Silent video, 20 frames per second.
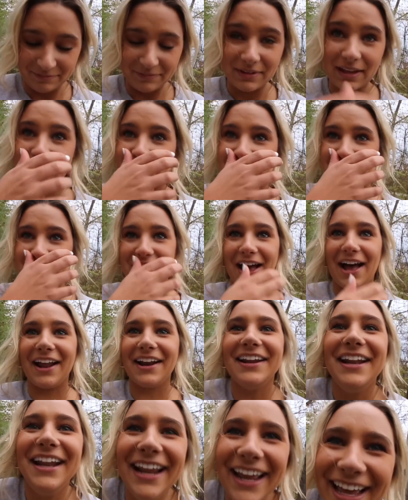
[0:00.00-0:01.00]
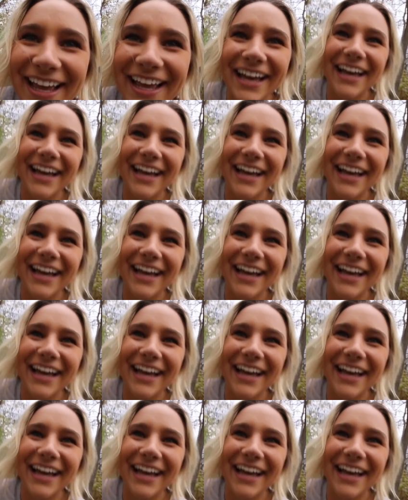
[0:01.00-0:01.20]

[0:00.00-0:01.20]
I just nodded.